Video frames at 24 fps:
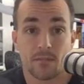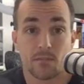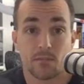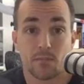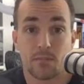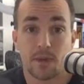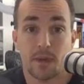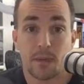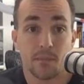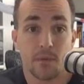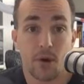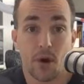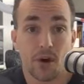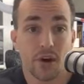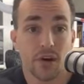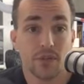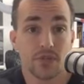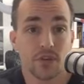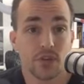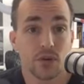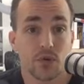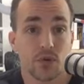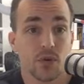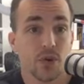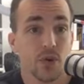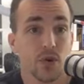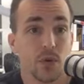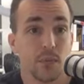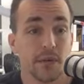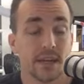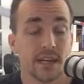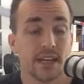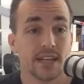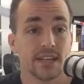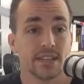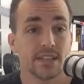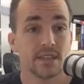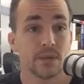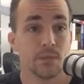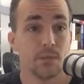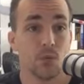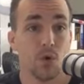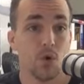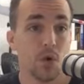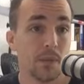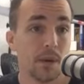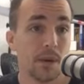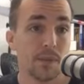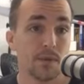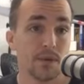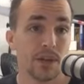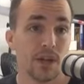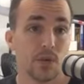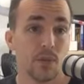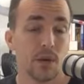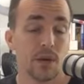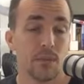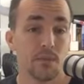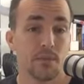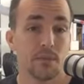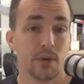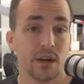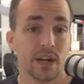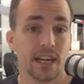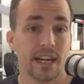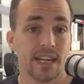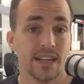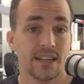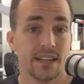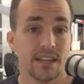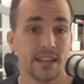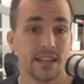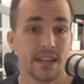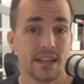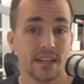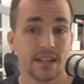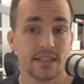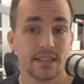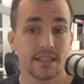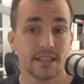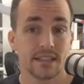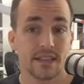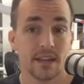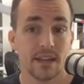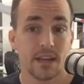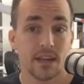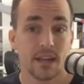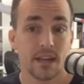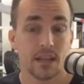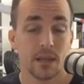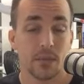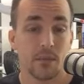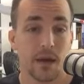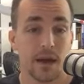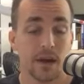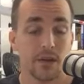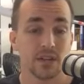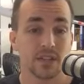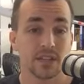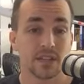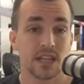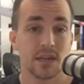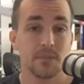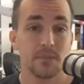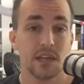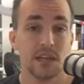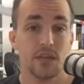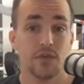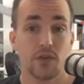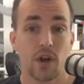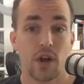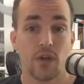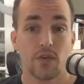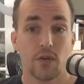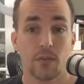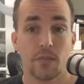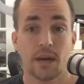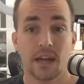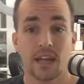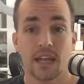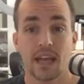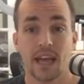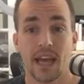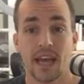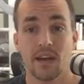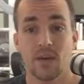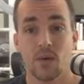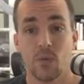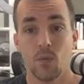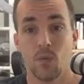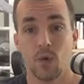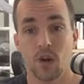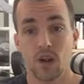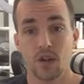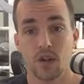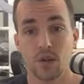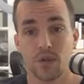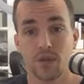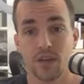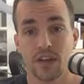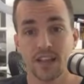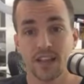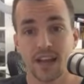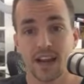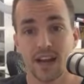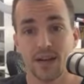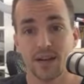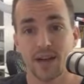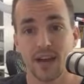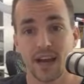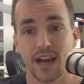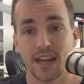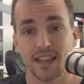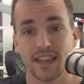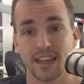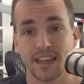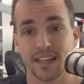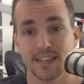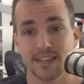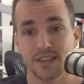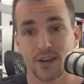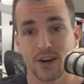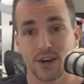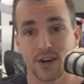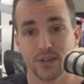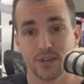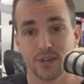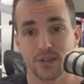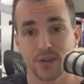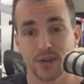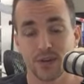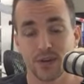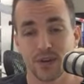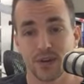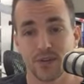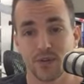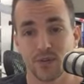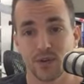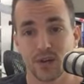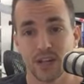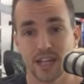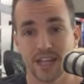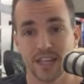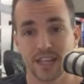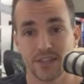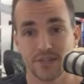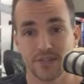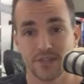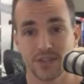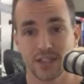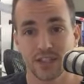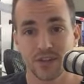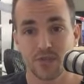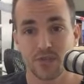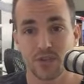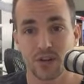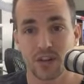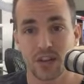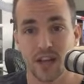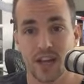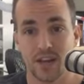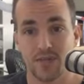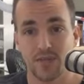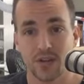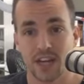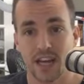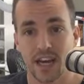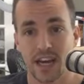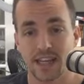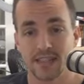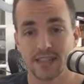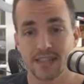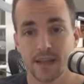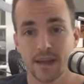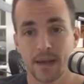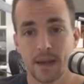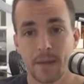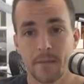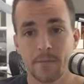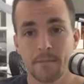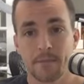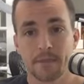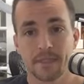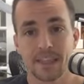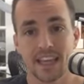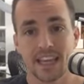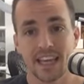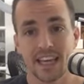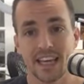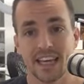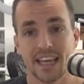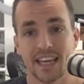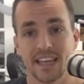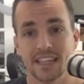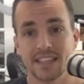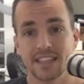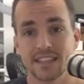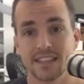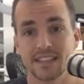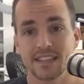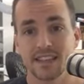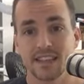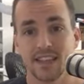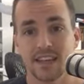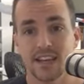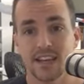be part of the crew, because the more people that we bring into this, the better it's going to be for everybody. And one other thing that I think is also really interesting for a lot of you guys is